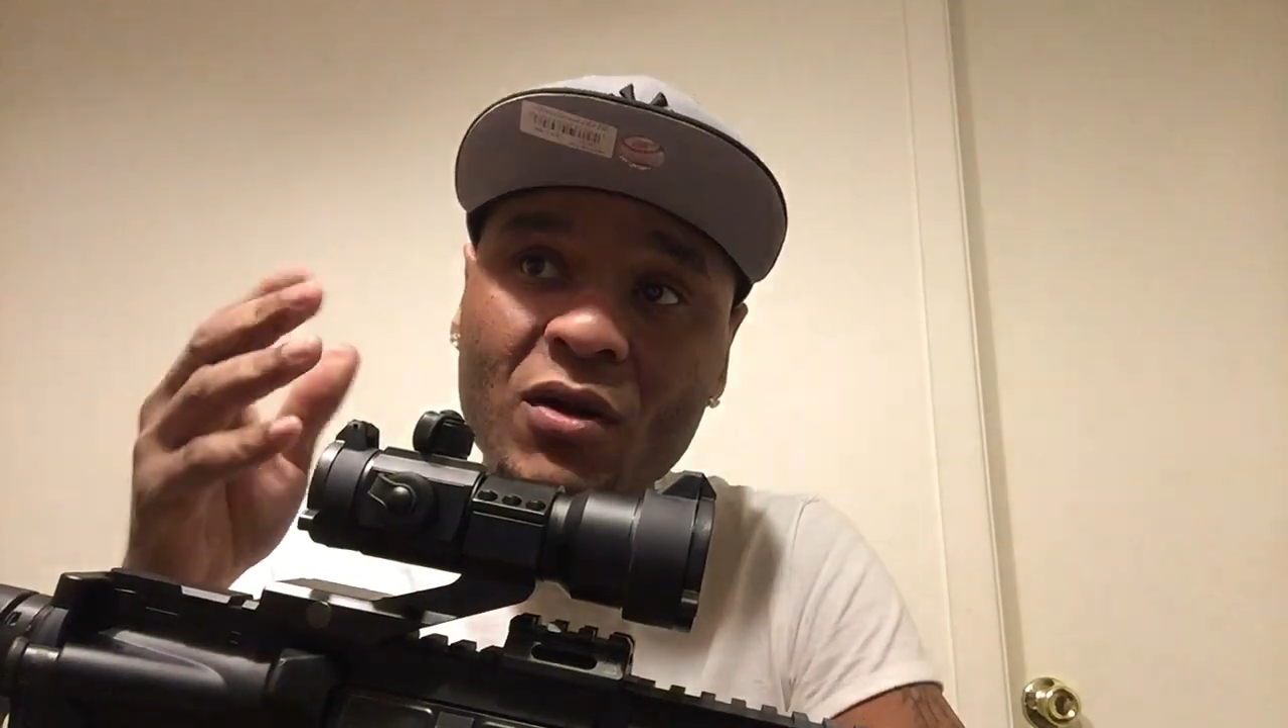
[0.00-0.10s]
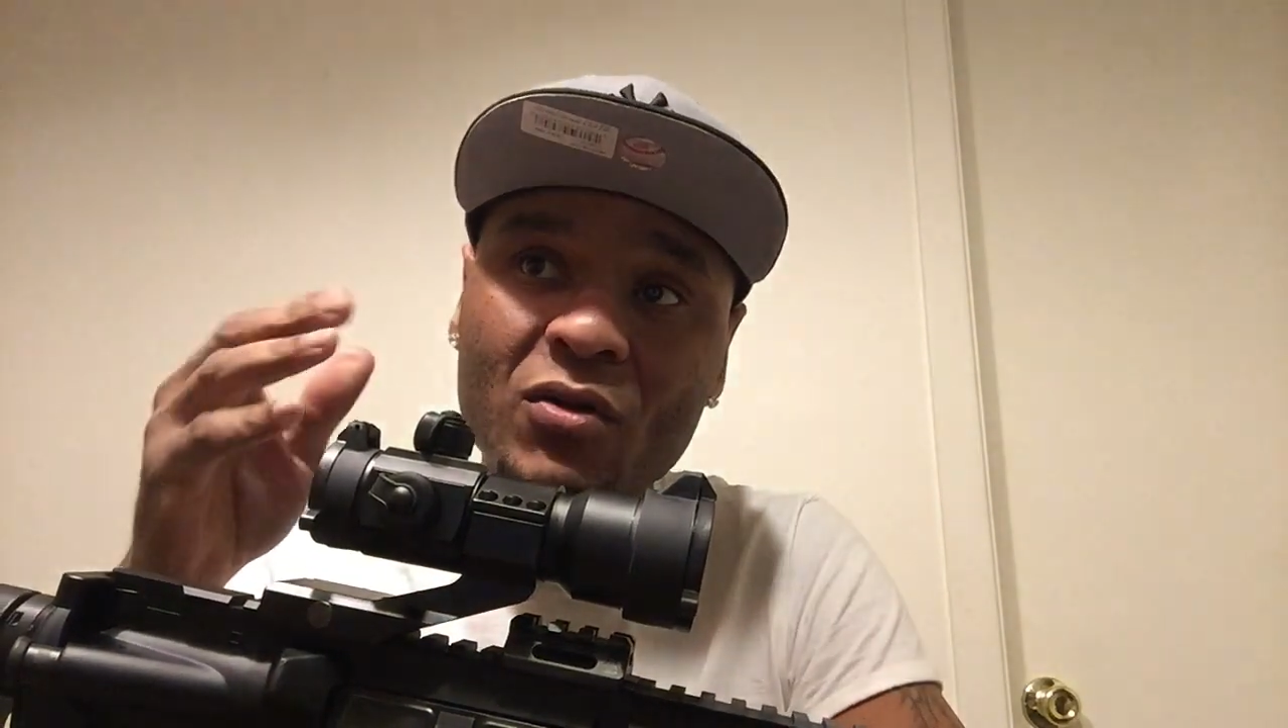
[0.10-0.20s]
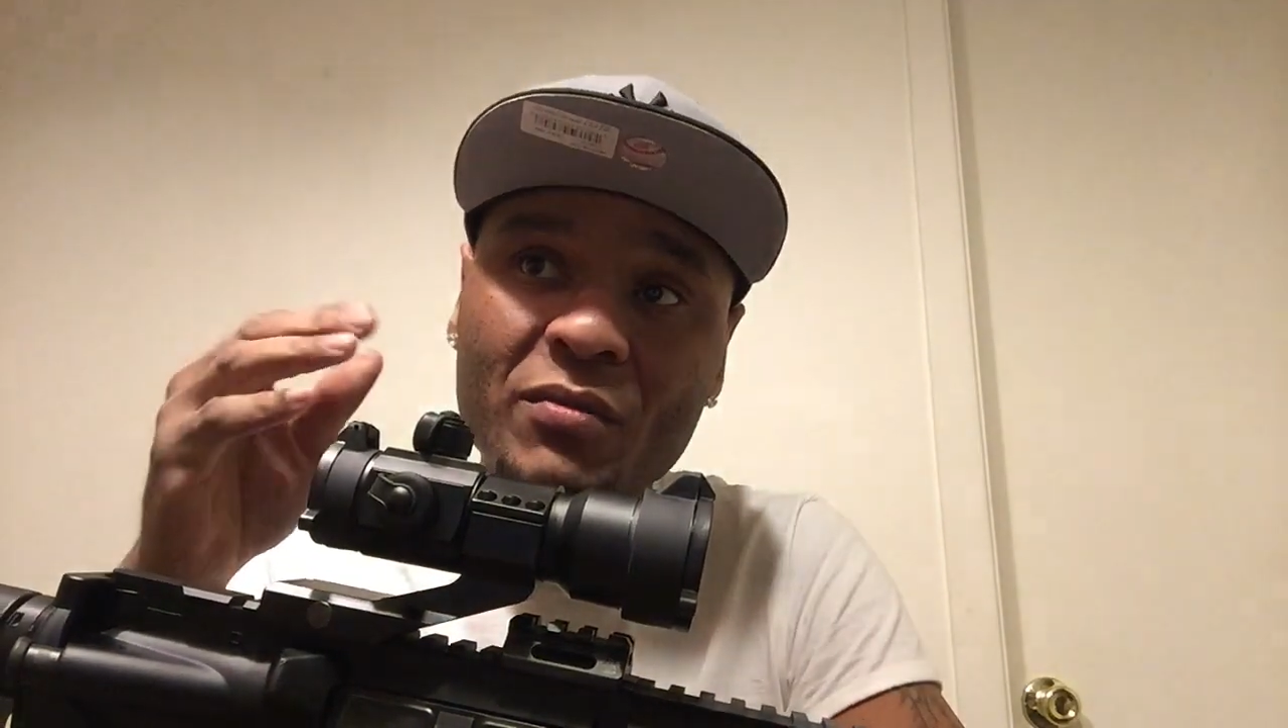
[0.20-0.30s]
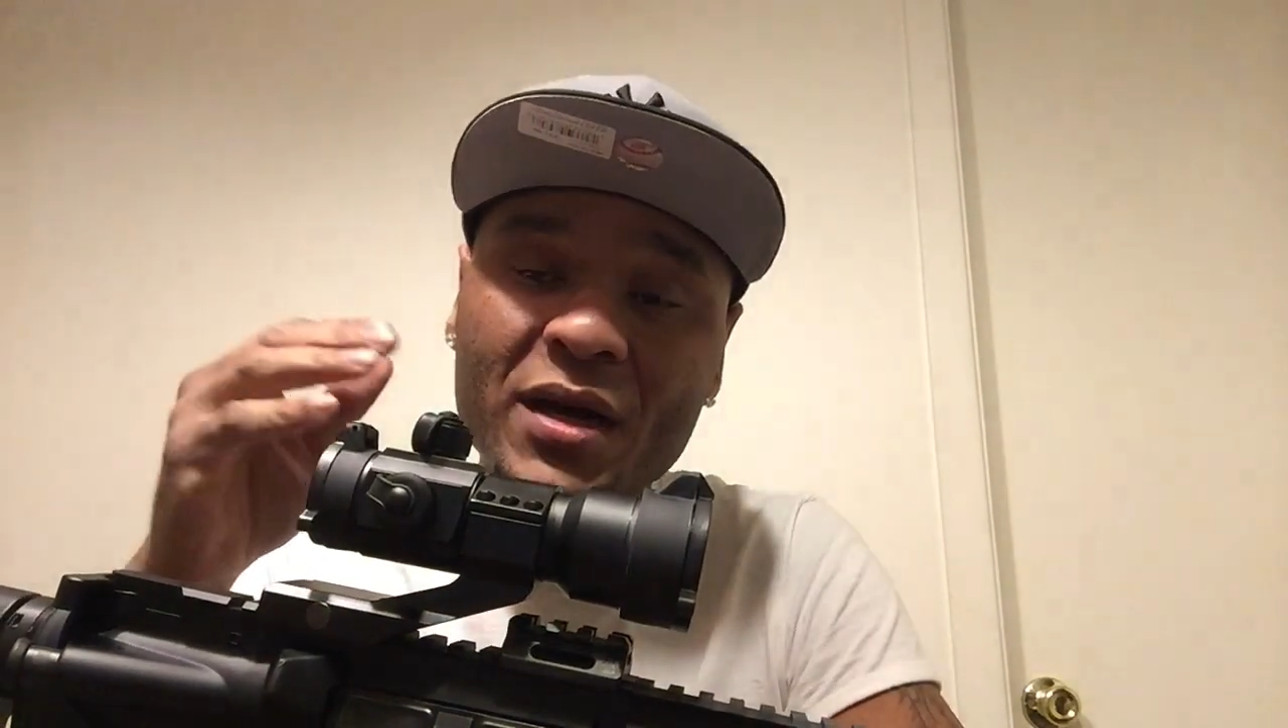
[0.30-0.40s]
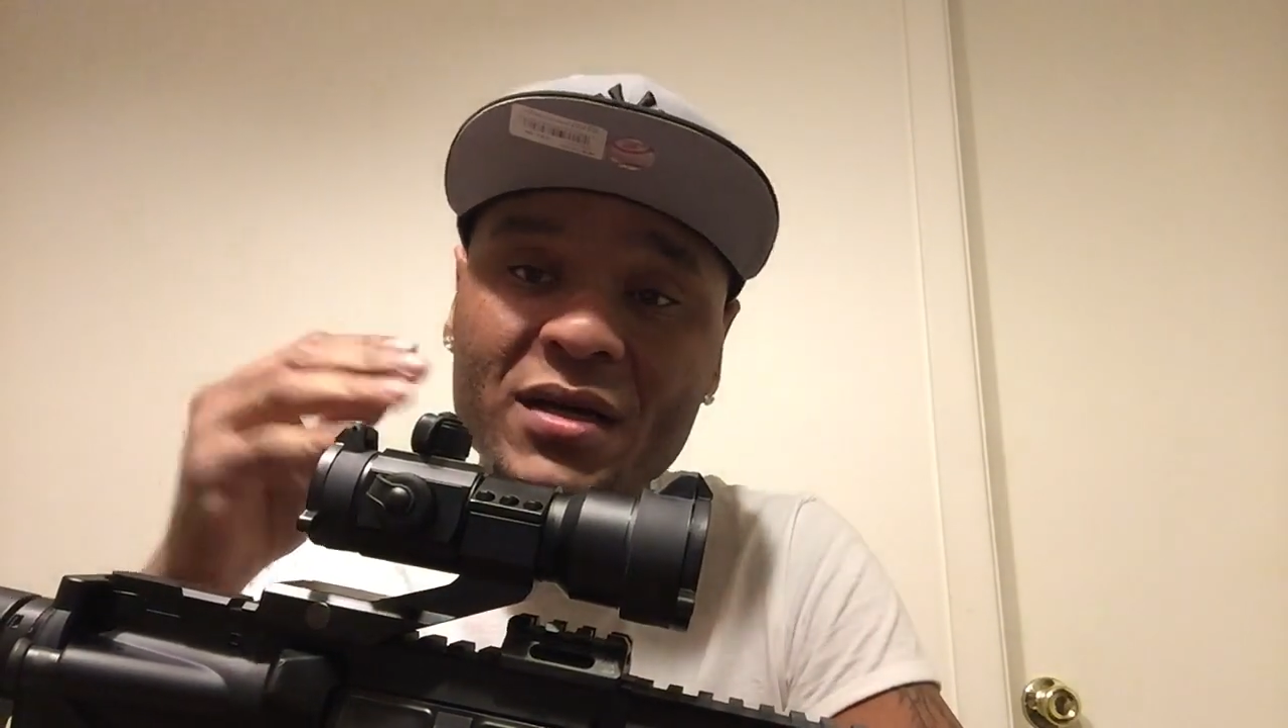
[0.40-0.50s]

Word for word: on my